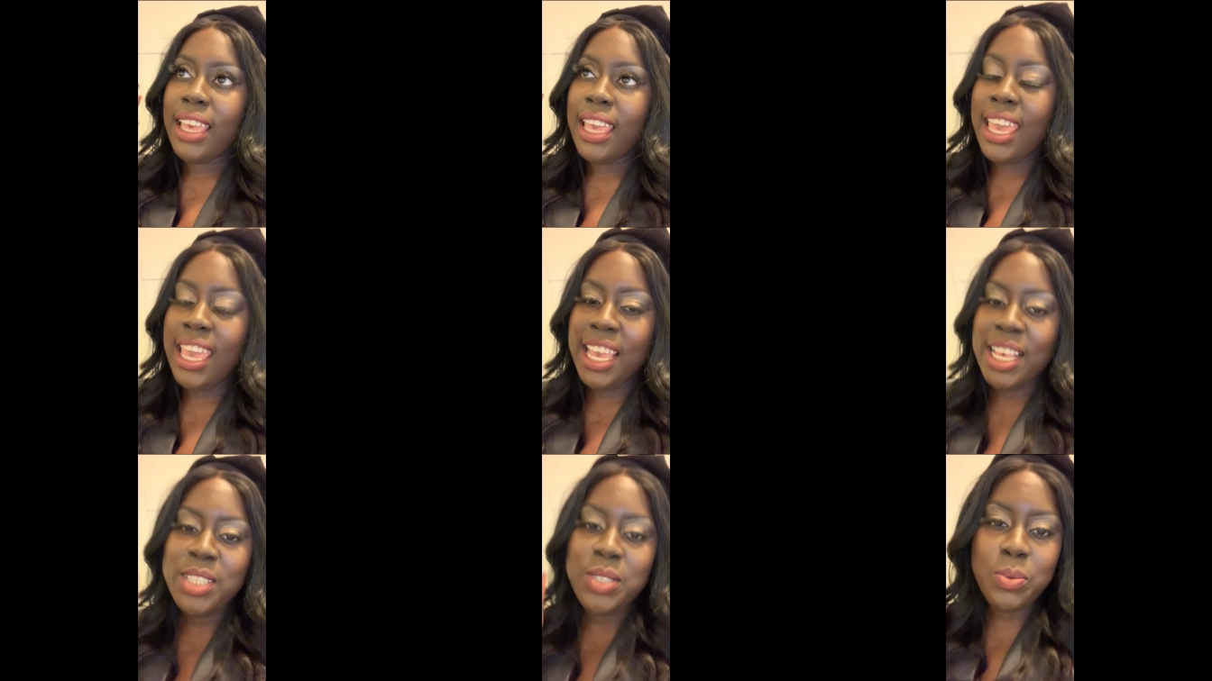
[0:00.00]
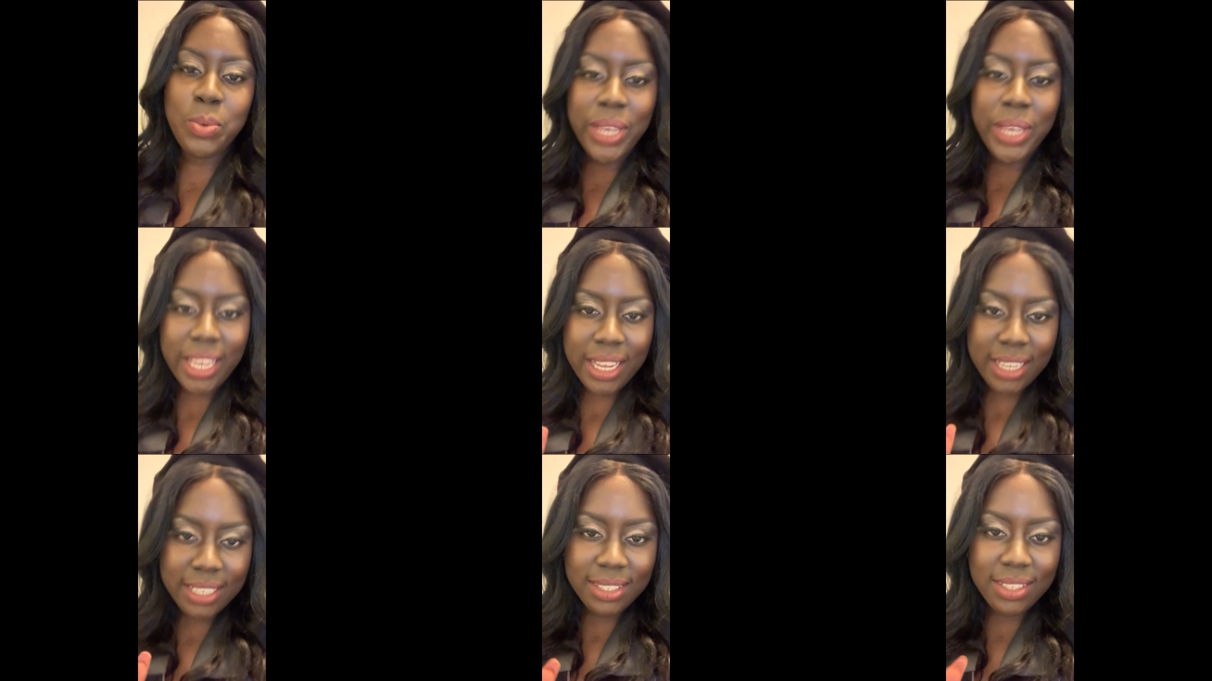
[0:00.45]
his
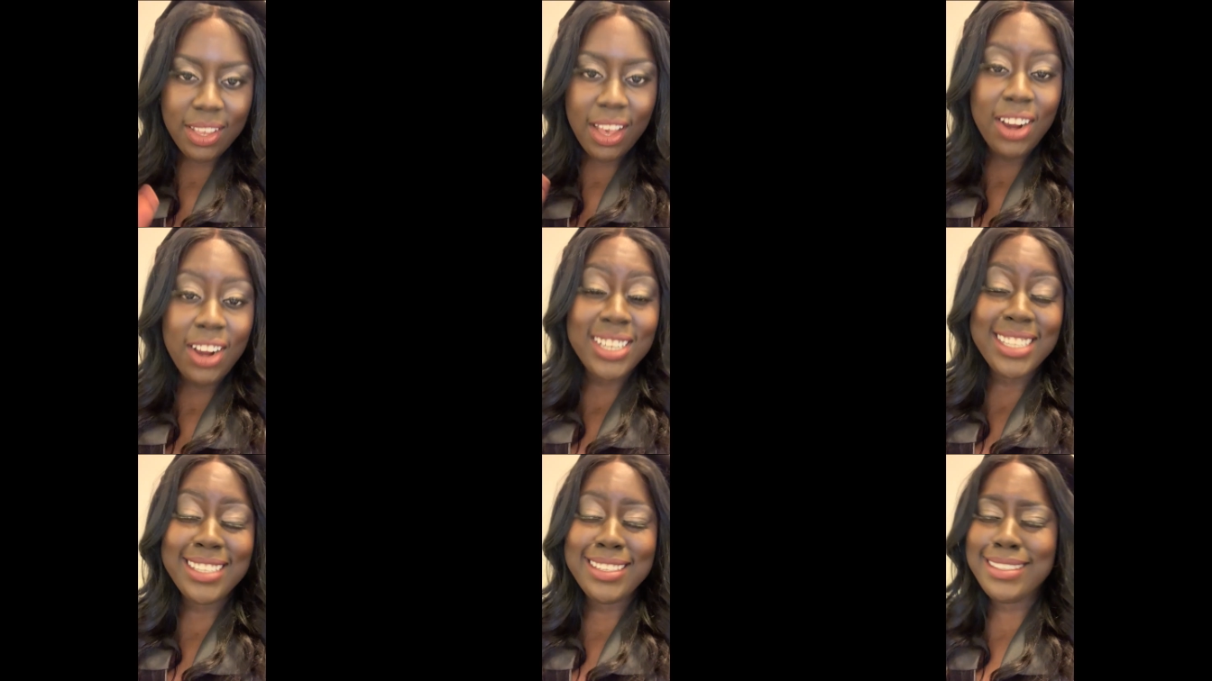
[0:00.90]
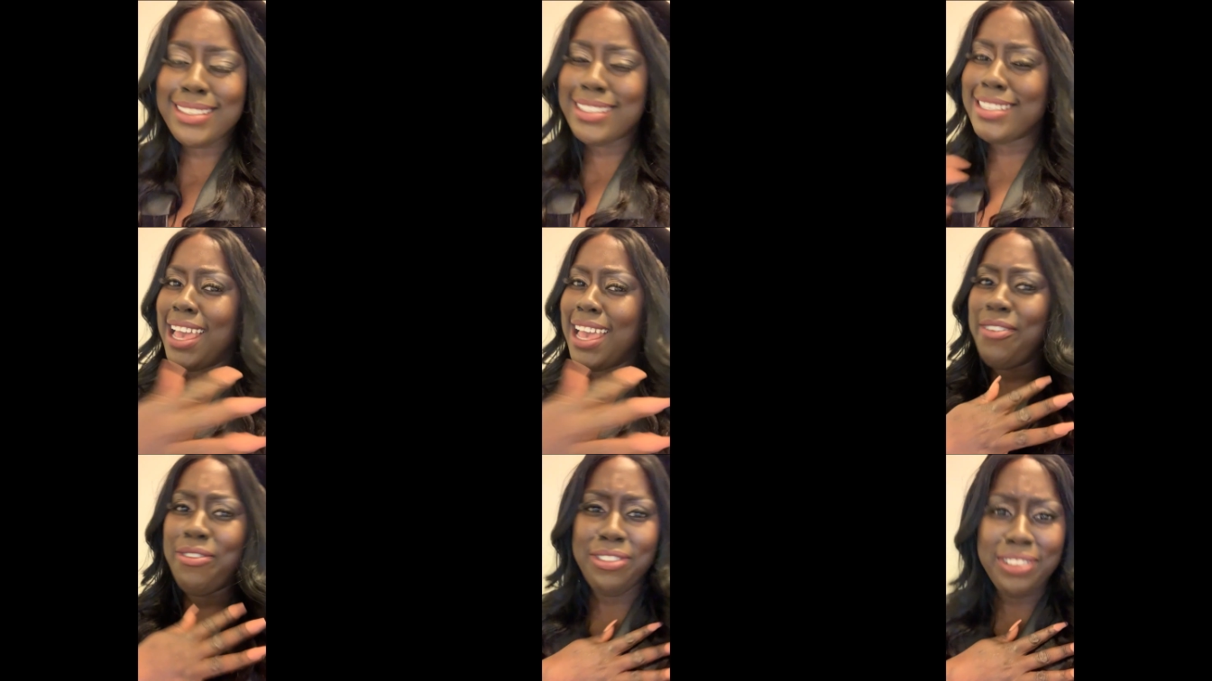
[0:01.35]
ways are
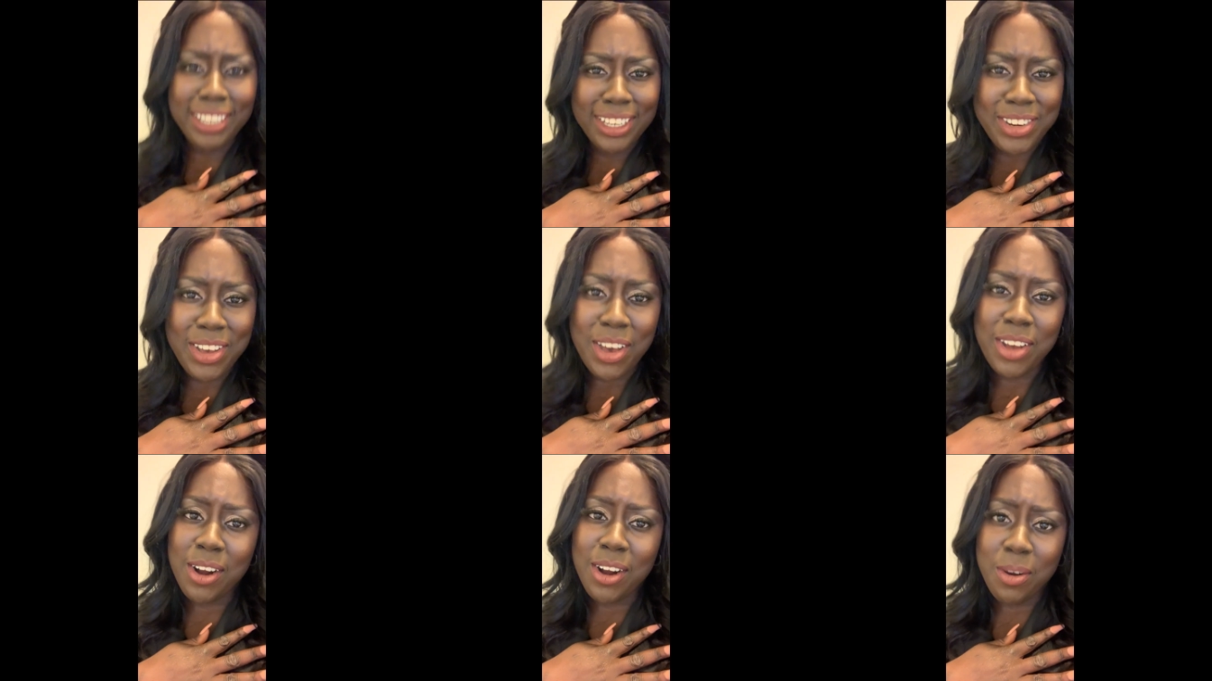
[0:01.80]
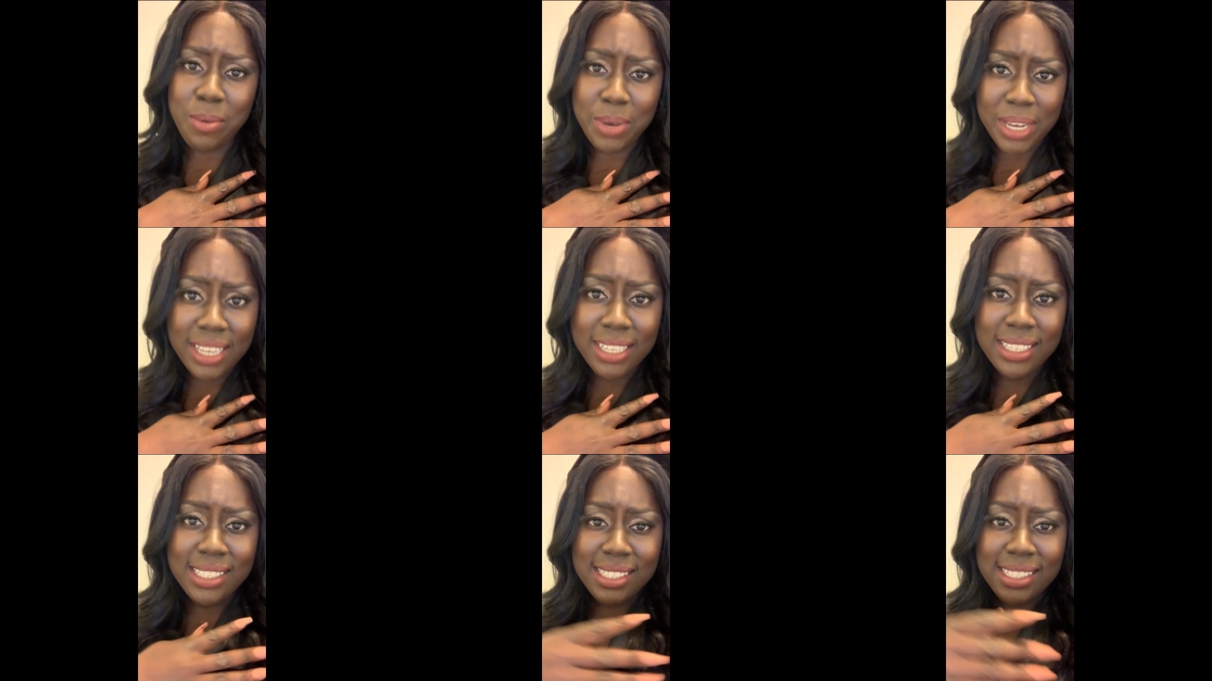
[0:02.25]
definitely not our
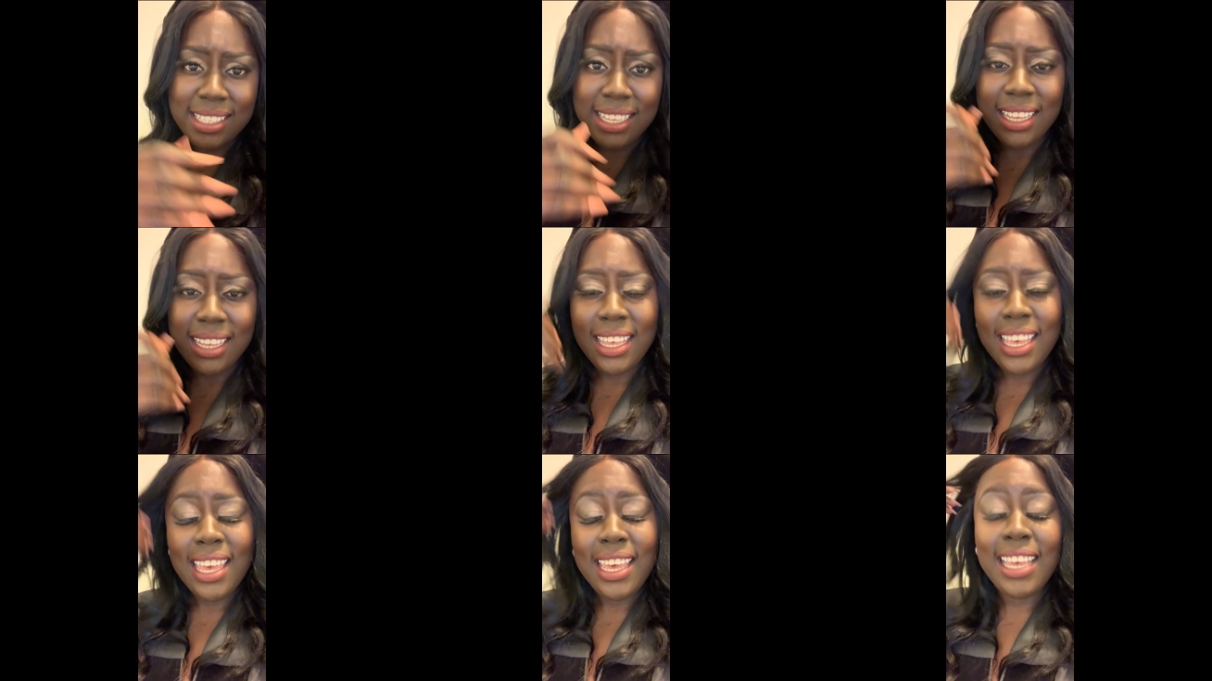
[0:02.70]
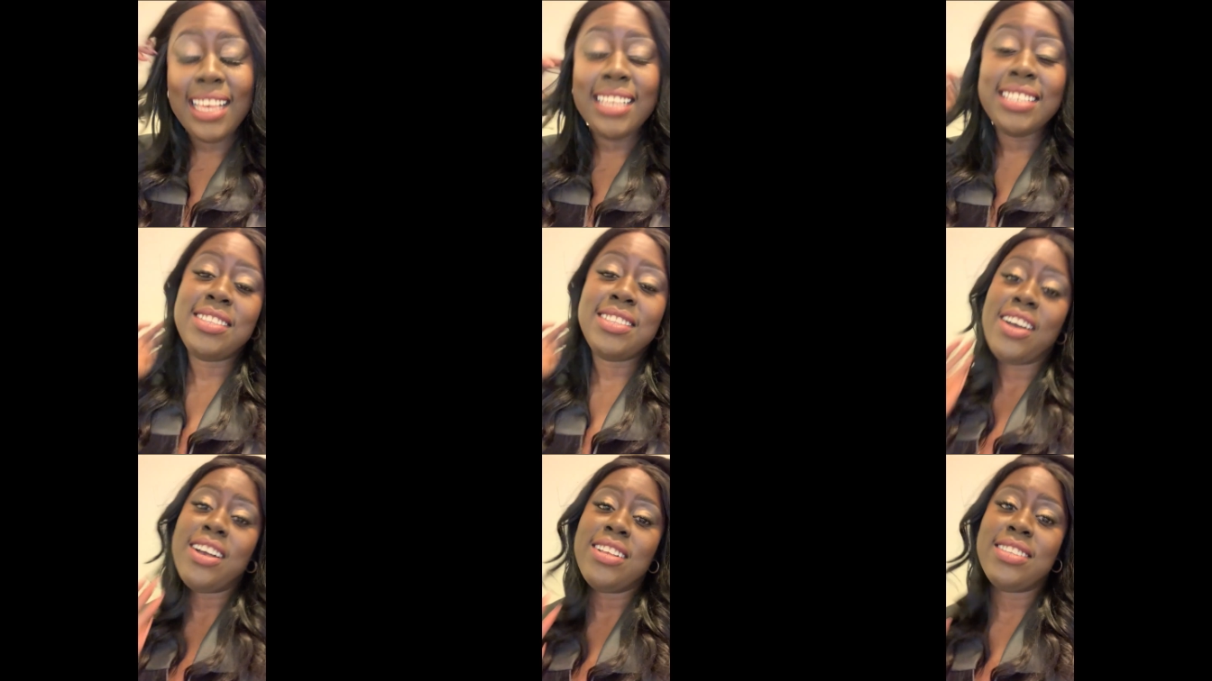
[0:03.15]
ways.
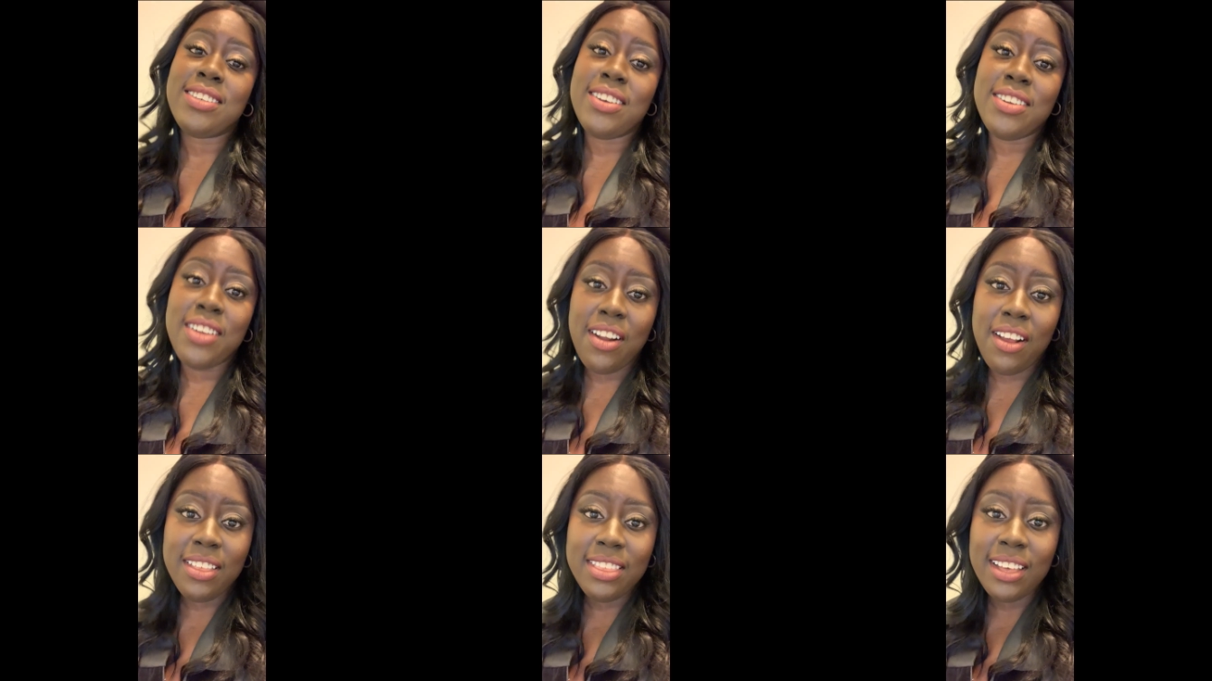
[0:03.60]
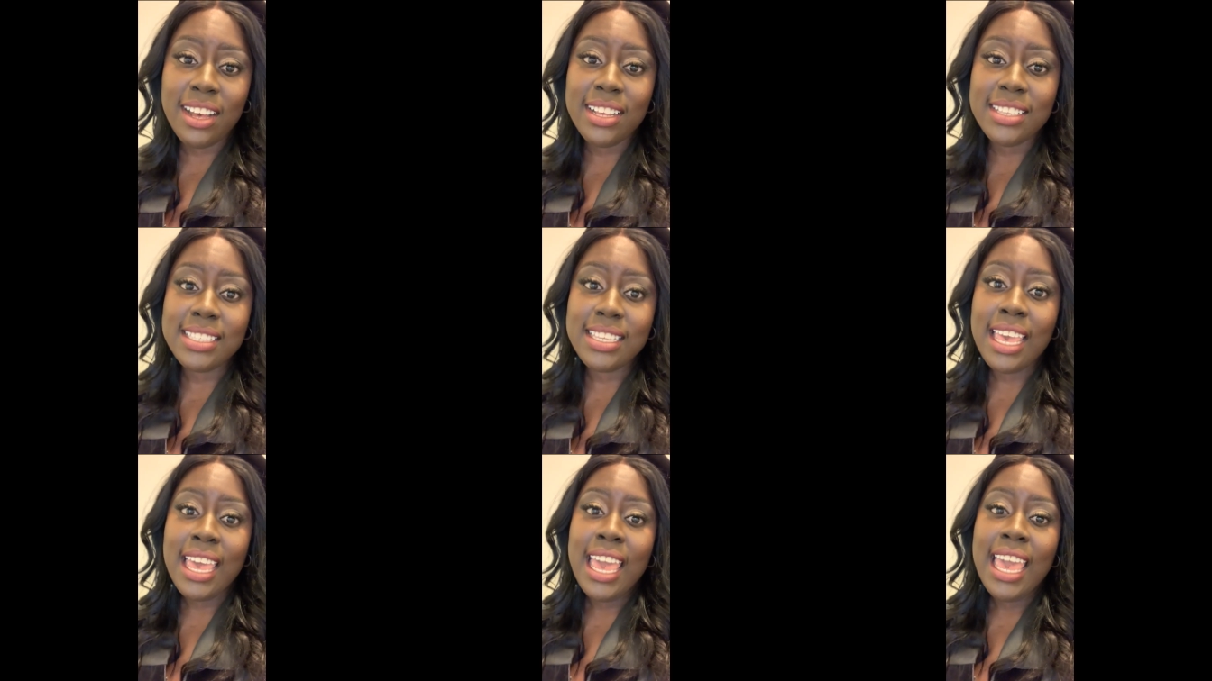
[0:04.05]
His thoughts are not our thoughts.